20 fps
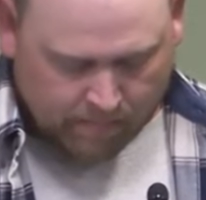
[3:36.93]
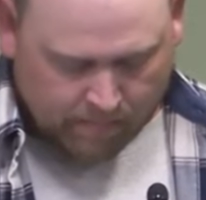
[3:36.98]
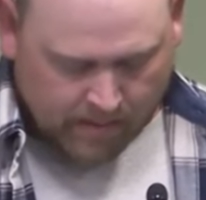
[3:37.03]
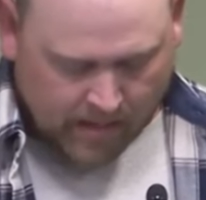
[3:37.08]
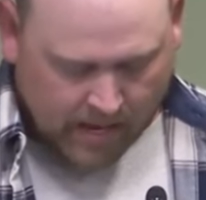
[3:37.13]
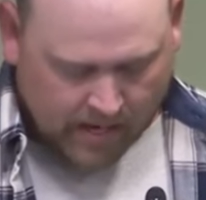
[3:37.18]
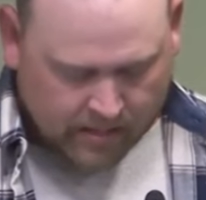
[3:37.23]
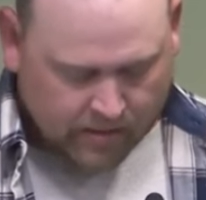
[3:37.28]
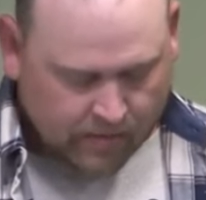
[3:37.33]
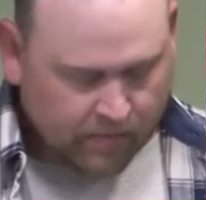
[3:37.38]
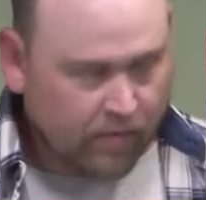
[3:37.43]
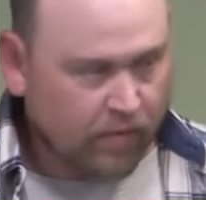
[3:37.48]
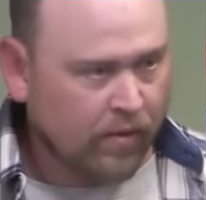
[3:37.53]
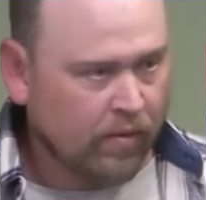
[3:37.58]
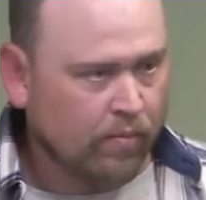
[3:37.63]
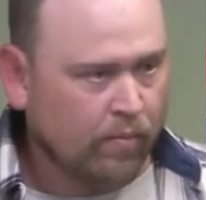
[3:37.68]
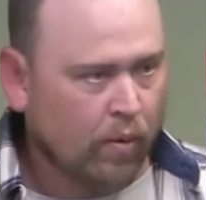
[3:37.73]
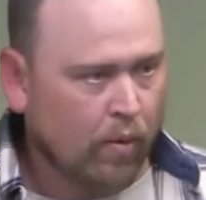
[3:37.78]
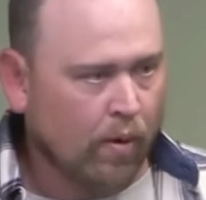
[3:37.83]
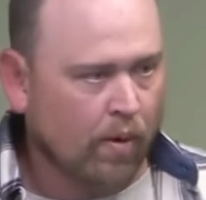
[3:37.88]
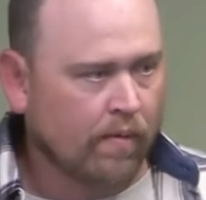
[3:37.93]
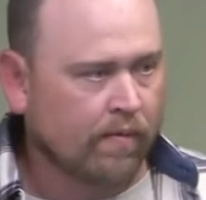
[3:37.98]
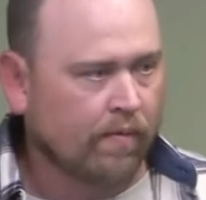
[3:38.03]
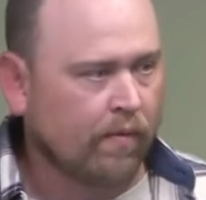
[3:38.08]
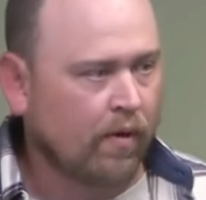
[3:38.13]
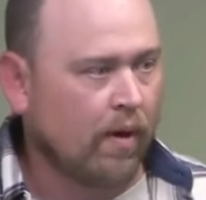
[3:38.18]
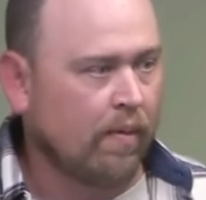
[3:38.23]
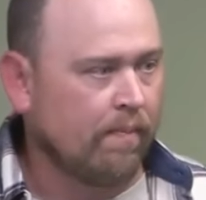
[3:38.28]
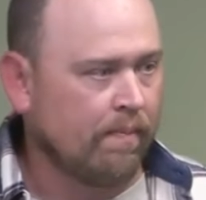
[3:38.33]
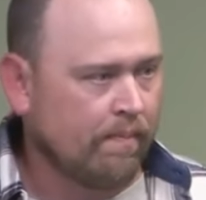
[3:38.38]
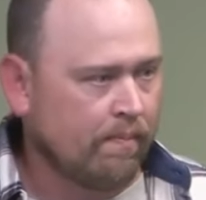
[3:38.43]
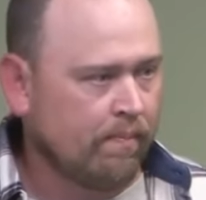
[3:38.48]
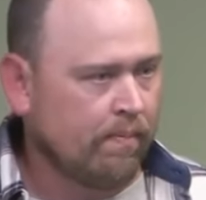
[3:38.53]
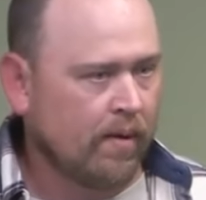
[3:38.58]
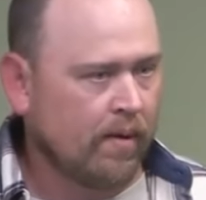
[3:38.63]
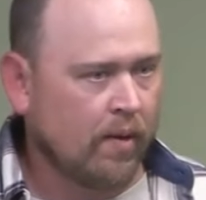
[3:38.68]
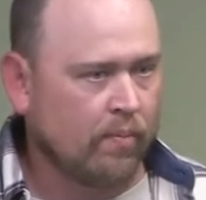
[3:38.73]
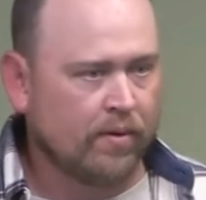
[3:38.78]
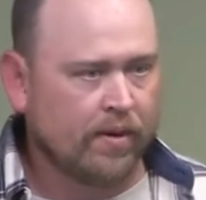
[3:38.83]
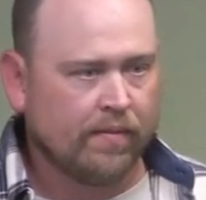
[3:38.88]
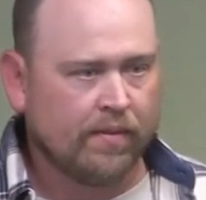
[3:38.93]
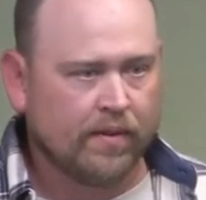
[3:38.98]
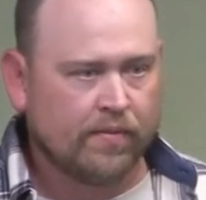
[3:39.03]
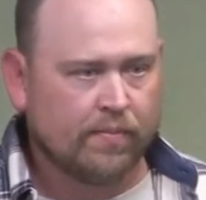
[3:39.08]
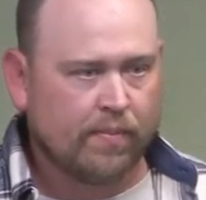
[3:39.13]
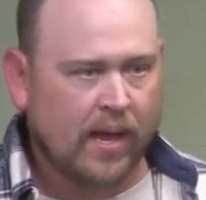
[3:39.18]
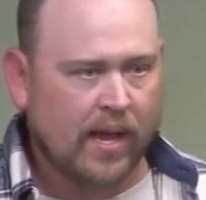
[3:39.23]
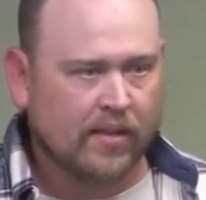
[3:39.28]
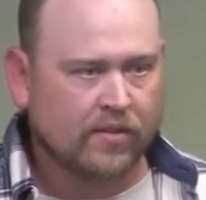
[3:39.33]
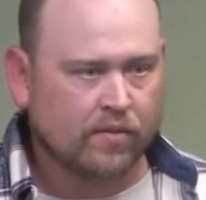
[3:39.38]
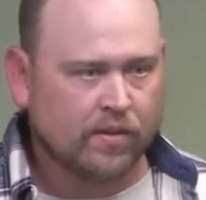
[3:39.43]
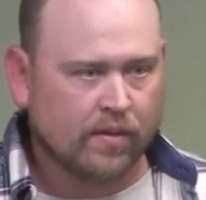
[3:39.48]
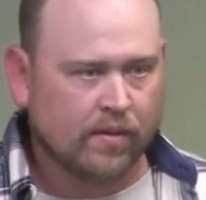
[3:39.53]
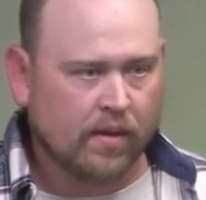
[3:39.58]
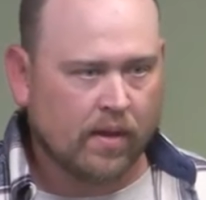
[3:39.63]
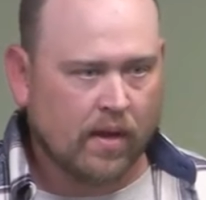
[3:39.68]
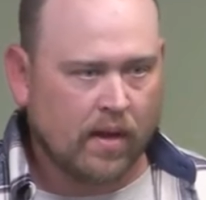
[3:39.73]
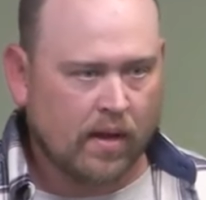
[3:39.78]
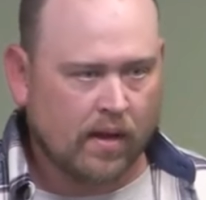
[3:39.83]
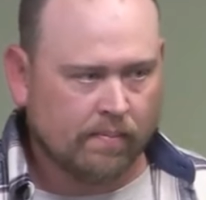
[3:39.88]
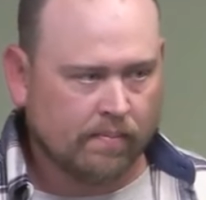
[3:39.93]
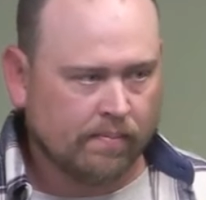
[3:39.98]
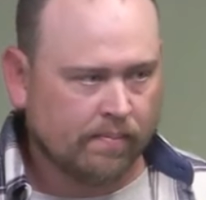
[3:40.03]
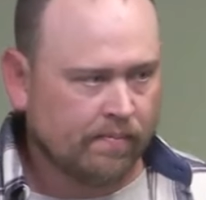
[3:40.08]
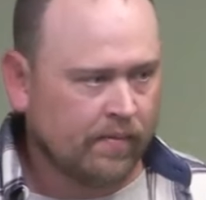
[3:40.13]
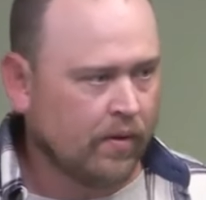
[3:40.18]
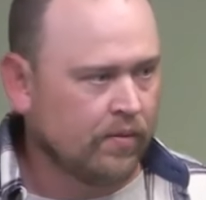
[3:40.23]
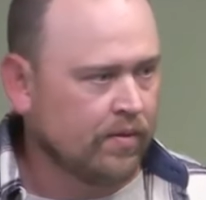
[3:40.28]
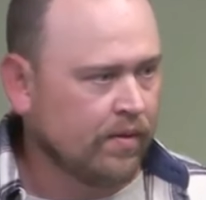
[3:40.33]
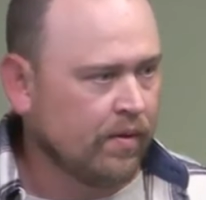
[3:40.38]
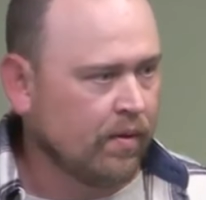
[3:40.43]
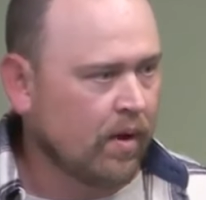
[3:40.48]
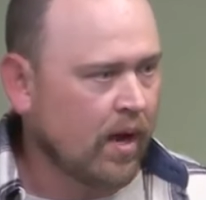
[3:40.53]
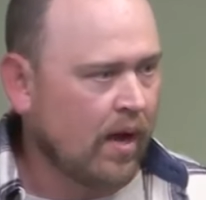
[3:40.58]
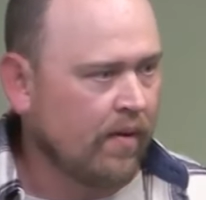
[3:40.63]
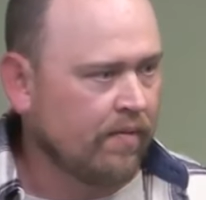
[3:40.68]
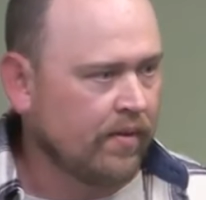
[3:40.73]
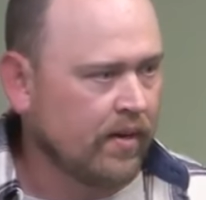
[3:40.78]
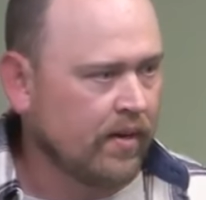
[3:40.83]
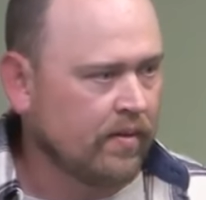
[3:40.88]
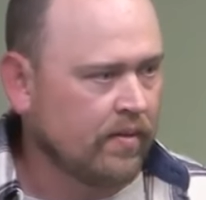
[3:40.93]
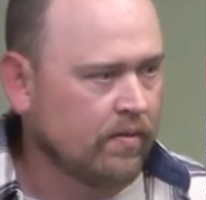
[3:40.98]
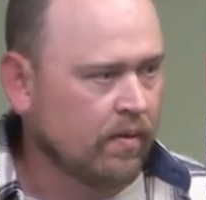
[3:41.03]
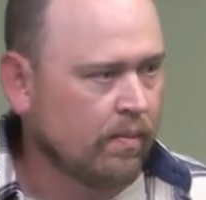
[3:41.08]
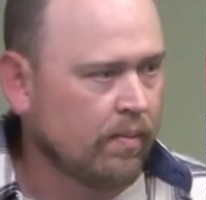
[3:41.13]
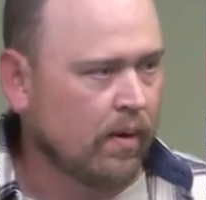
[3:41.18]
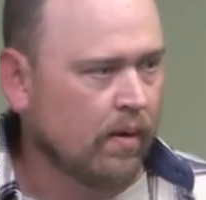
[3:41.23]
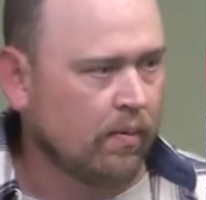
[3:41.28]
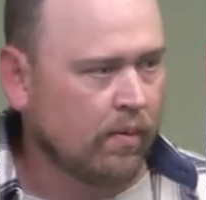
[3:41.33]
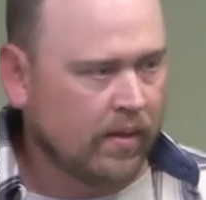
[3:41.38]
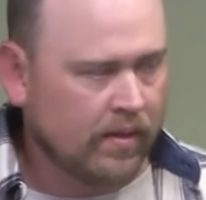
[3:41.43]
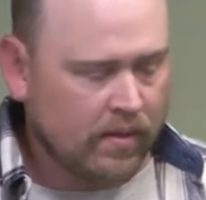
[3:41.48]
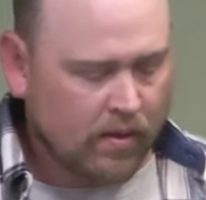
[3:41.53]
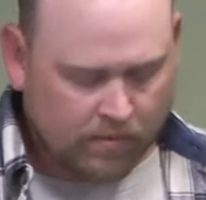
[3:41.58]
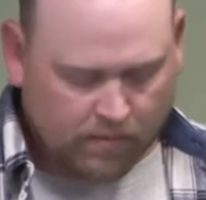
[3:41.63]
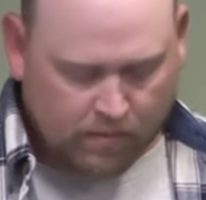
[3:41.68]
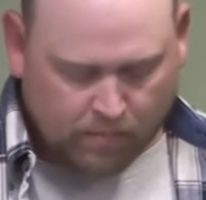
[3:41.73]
action for the board for our previous past votes of no confidence. So I'm going to read those.